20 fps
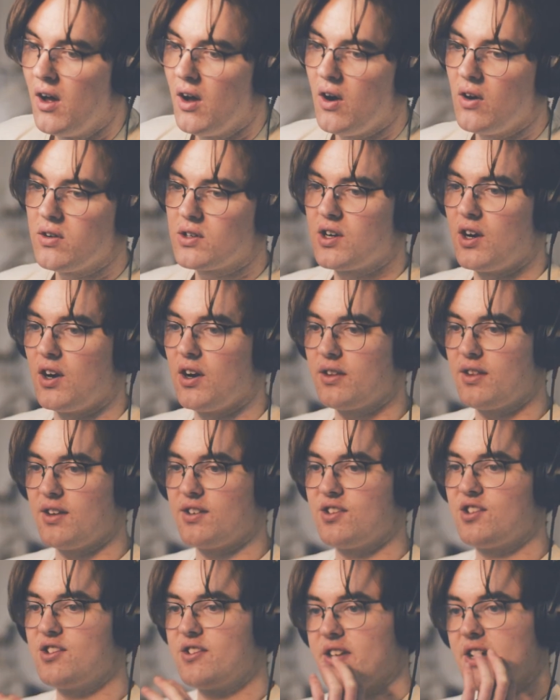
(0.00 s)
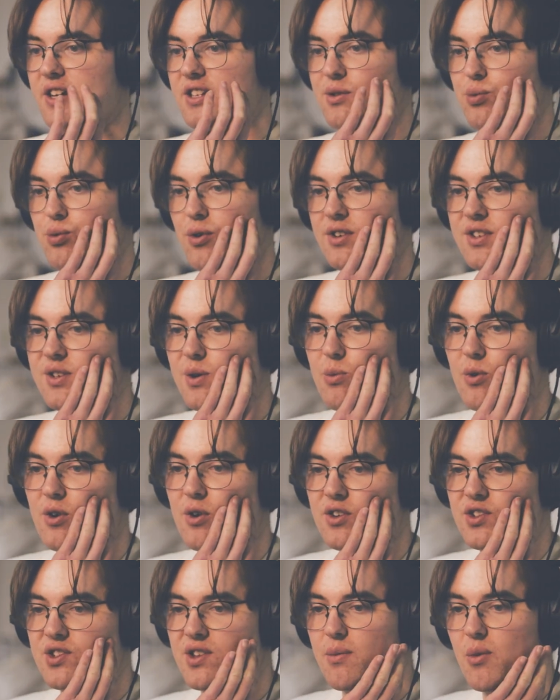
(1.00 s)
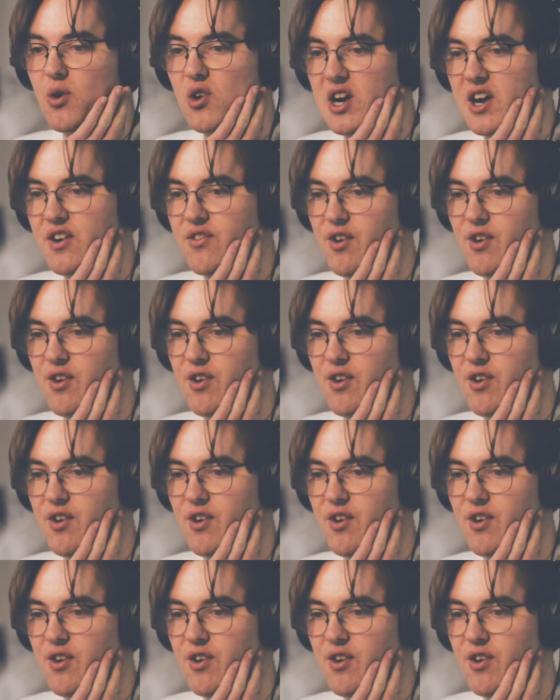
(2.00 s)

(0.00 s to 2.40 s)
Oh god, this just gets worse and worse the more I